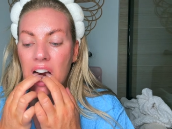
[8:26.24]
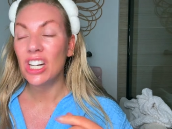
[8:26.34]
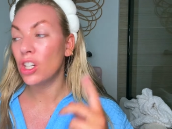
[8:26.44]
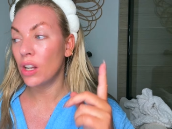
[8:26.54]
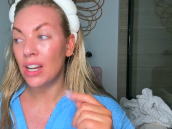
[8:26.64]

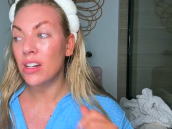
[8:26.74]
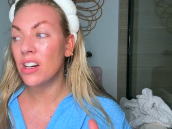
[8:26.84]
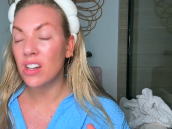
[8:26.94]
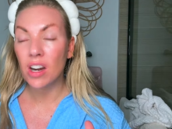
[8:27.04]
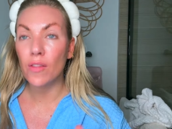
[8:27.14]
So that's gonna
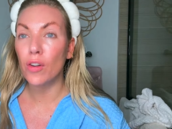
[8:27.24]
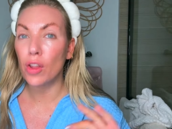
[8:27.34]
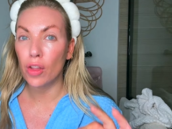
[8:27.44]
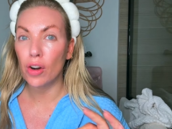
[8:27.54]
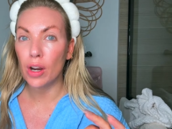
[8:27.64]
sit on for
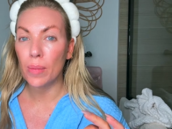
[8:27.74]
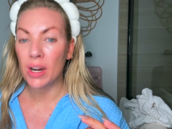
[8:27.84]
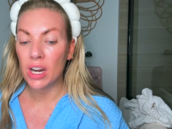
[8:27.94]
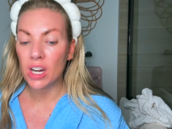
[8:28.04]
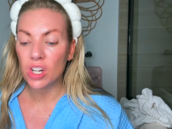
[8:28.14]
thirty
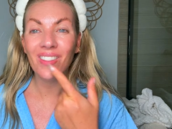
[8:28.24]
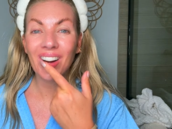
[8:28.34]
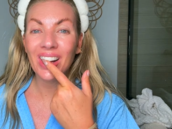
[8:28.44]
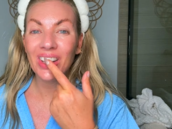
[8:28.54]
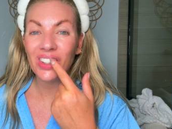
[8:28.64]
minutes.
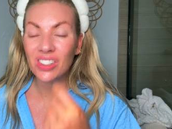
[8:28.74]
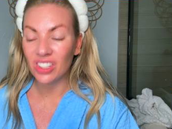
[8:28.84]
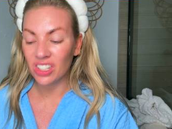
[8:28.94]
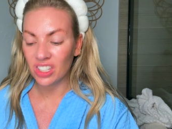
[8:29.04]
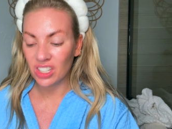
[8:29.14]
While those are
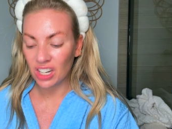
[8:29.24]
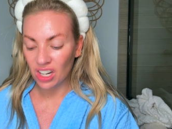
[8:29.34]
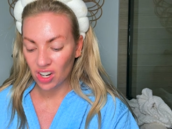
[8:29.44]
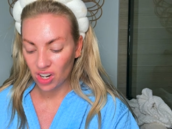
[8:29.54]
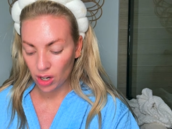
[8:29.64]
sitting
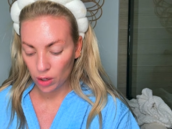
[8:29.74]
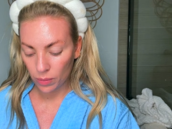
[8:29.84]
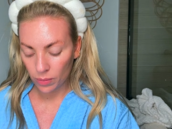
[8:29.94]
on,